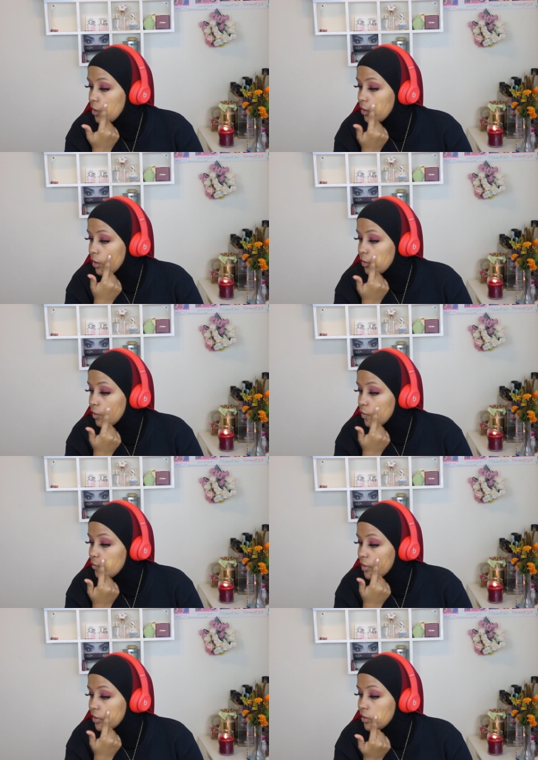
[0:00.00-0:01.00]
And I know
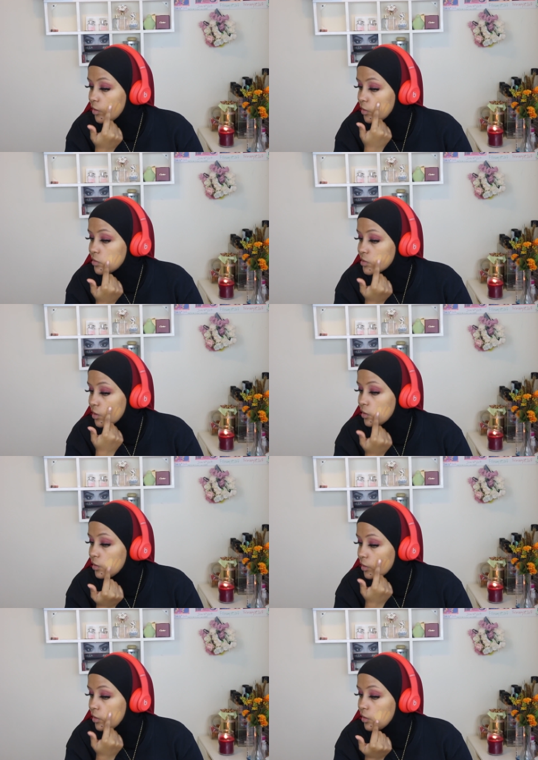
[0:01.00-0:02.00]
my nails are
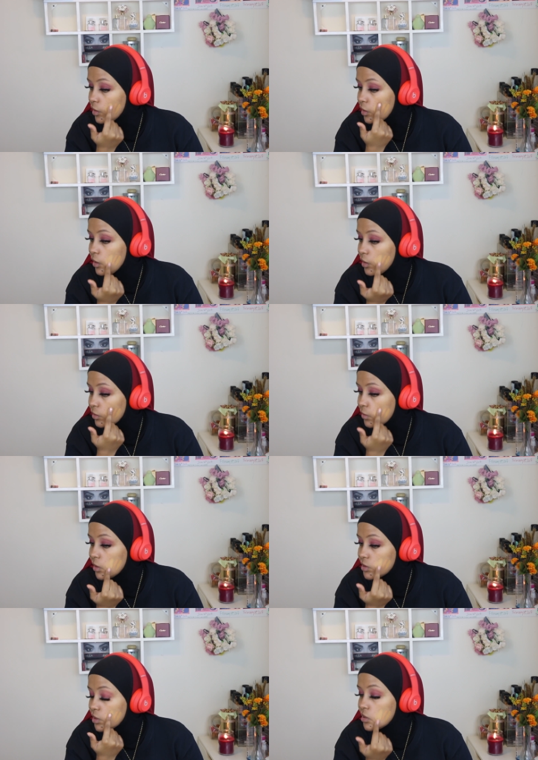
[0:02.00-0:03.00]
looking hella
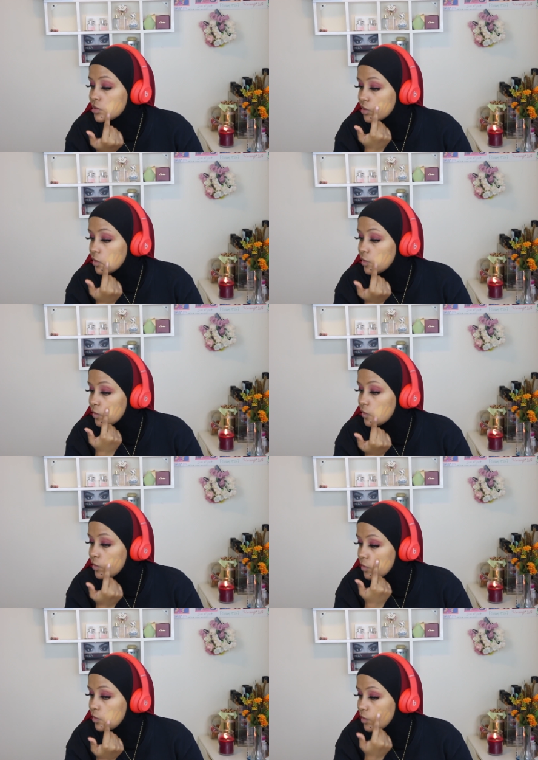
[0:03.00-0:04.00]
ratchet, so
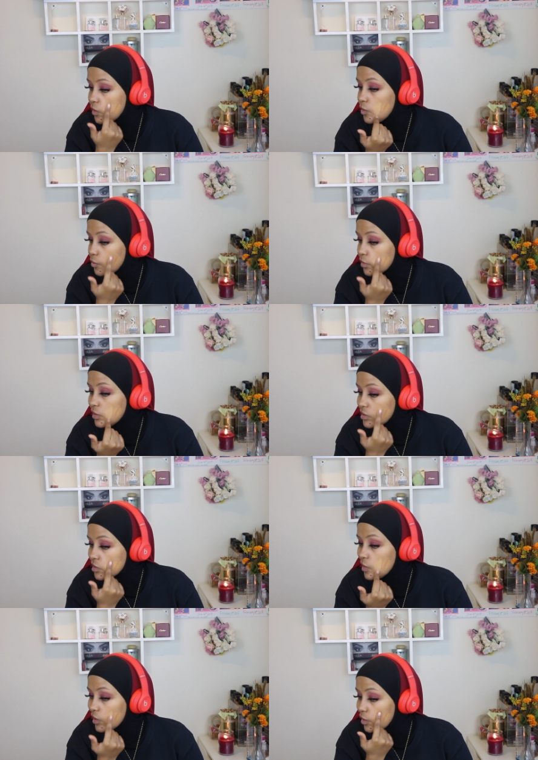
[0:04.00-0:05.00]
please
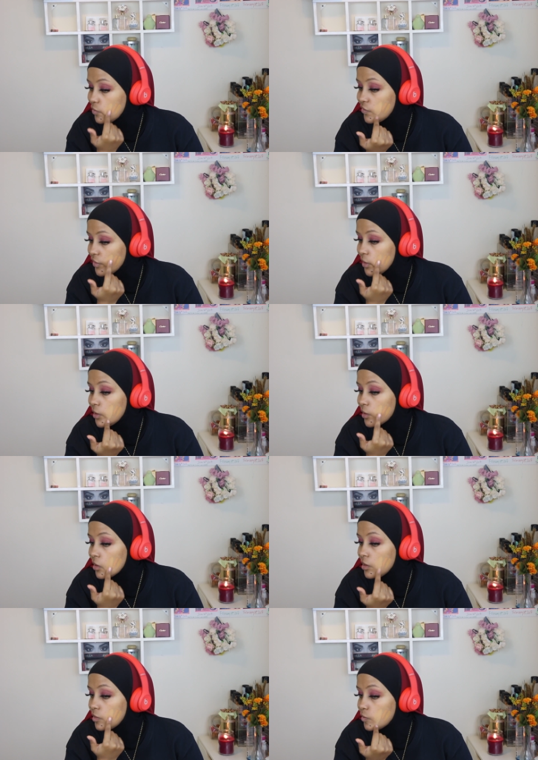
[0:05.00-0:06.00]
don't come short,
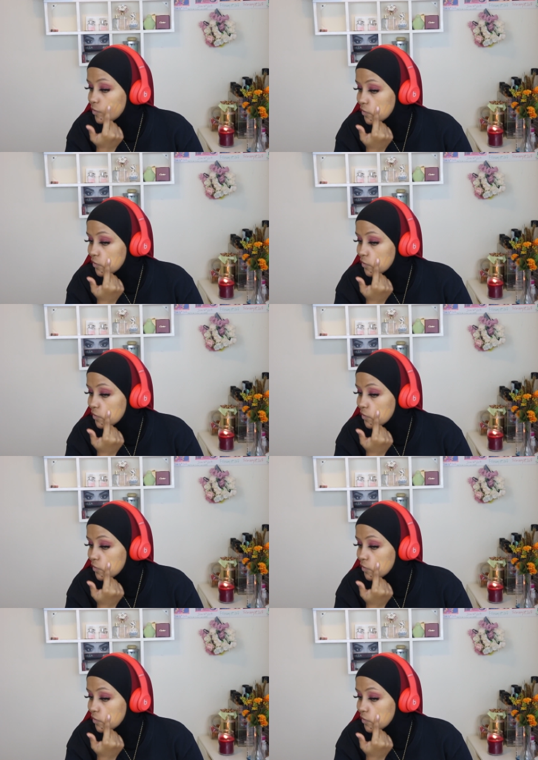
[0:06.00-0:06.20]
okay?